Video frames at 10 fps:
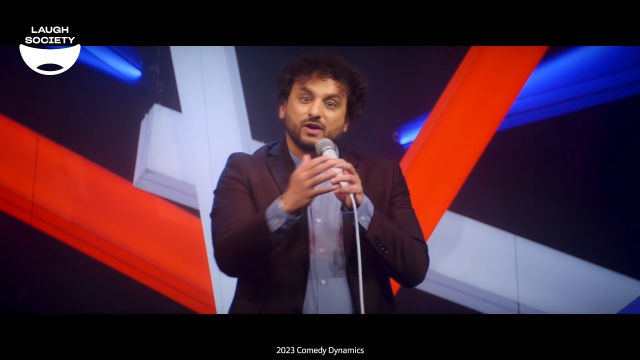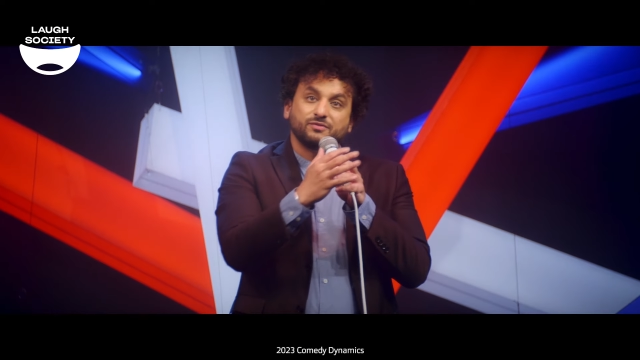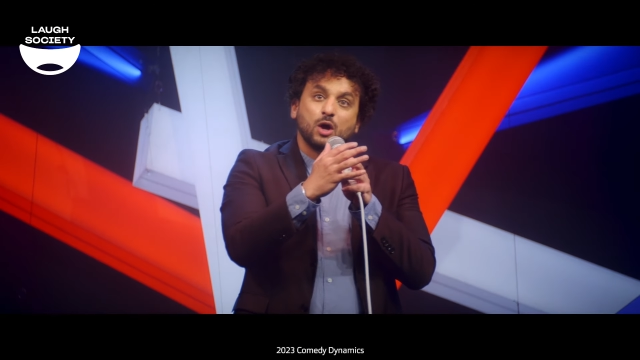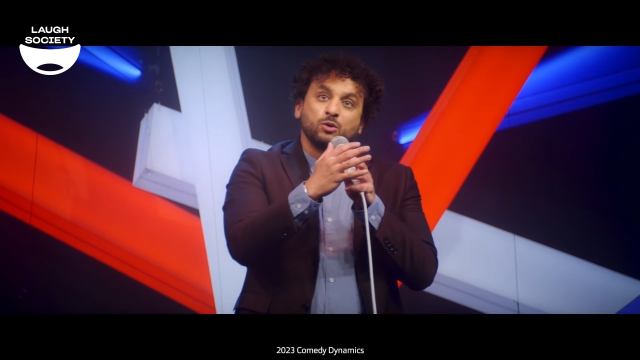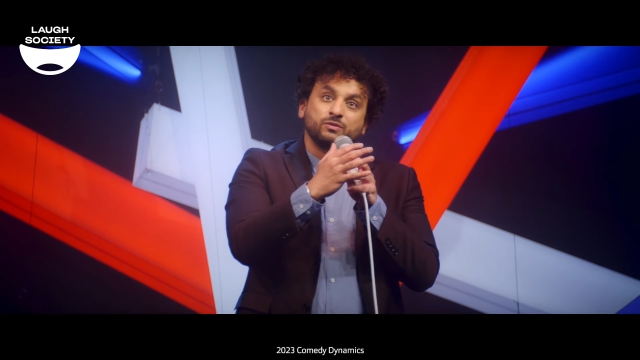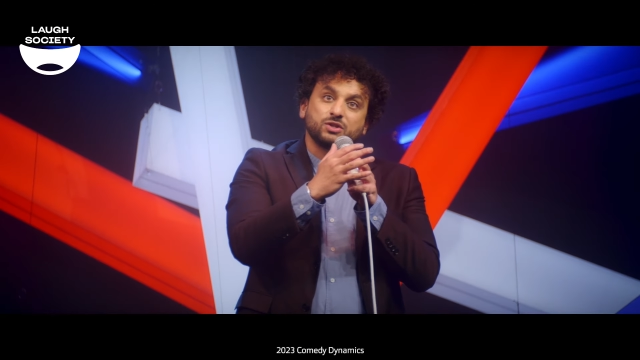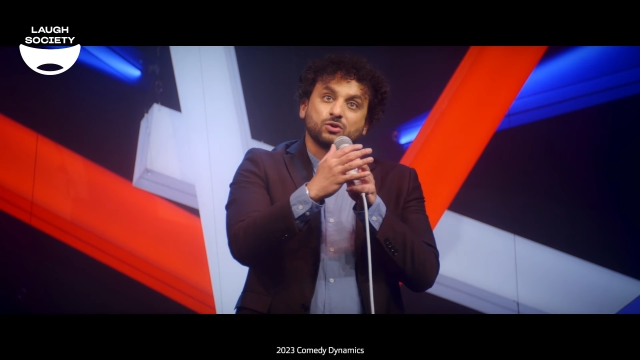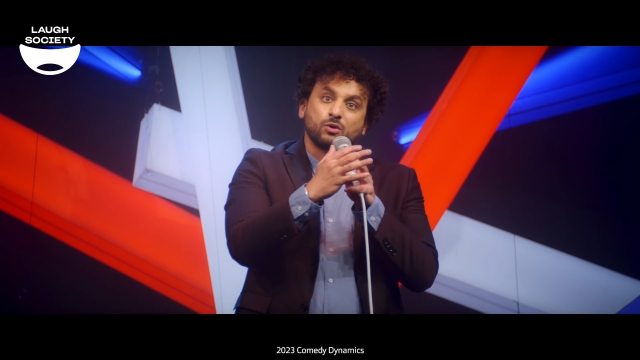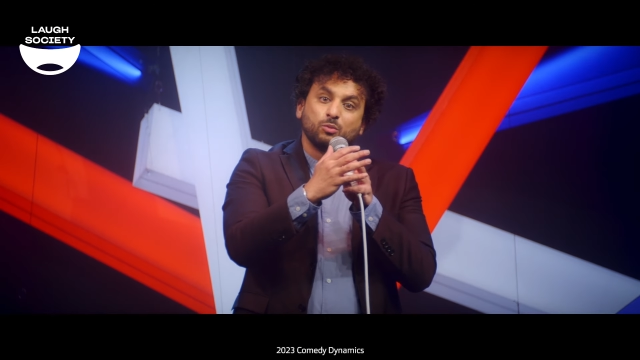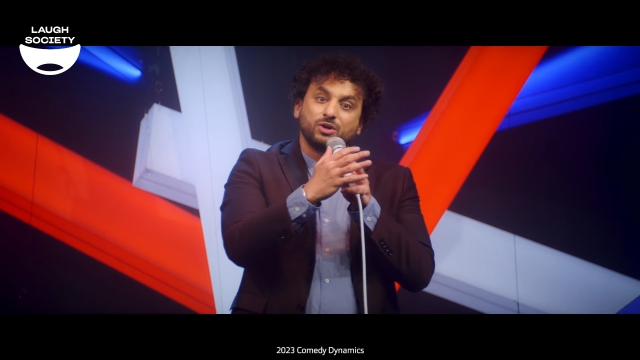I've known who
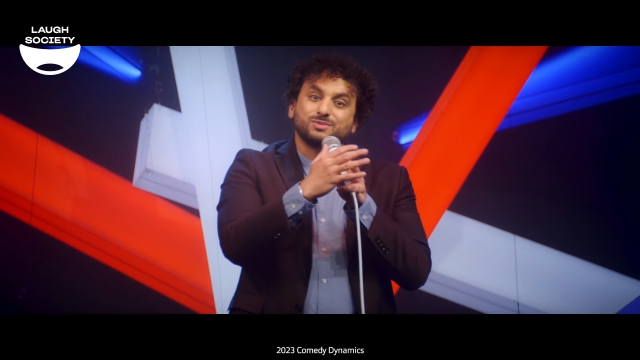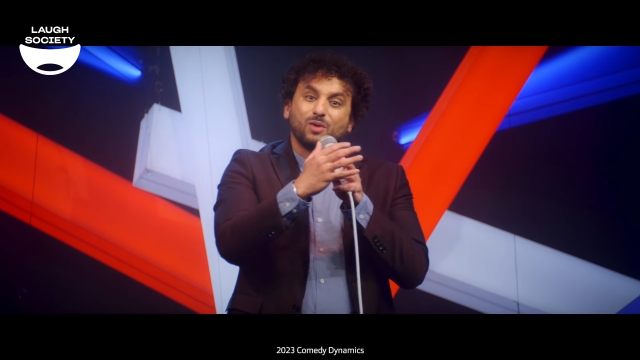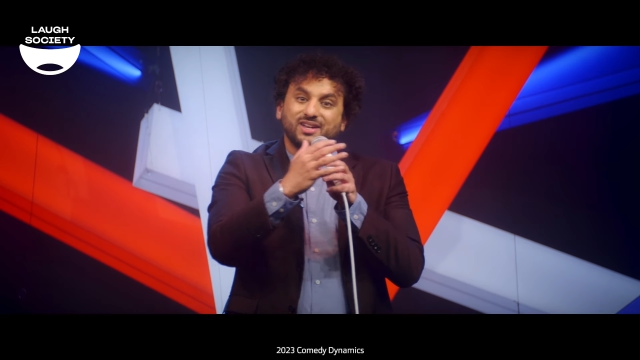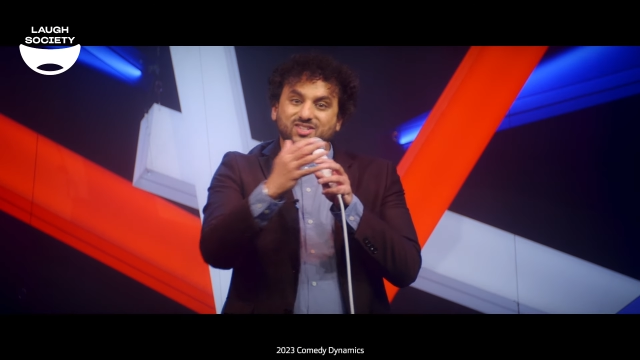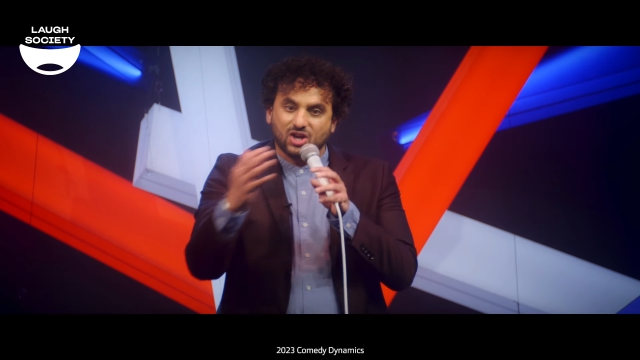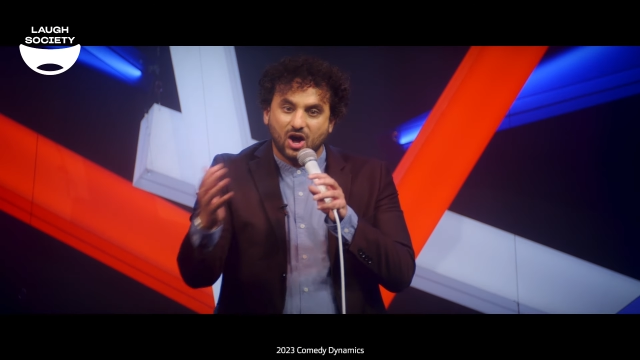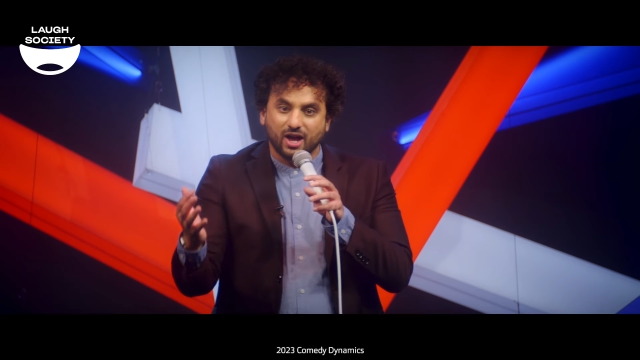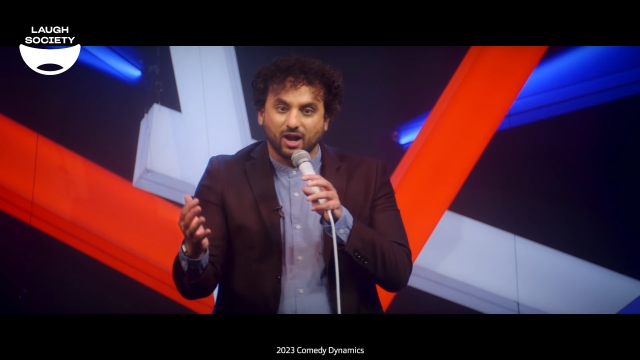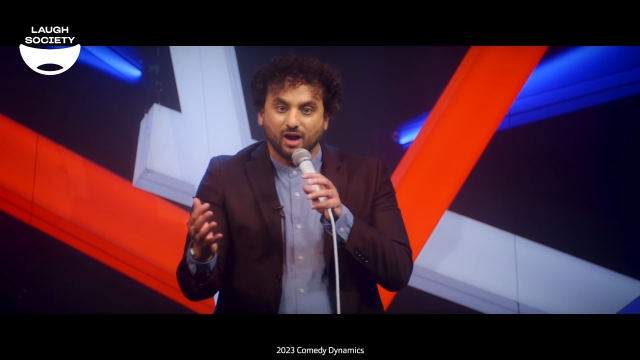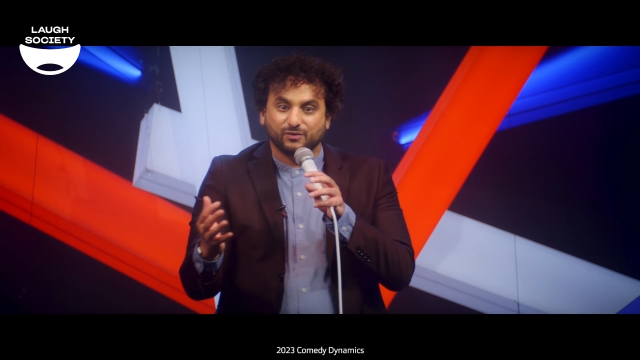Victoria Wood is my
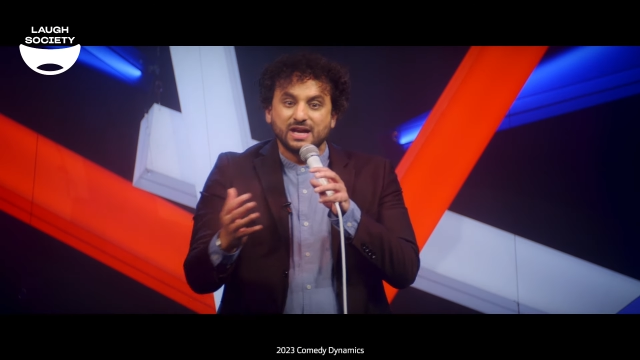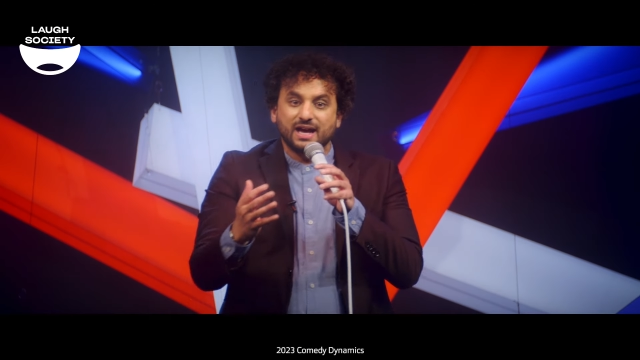entire life.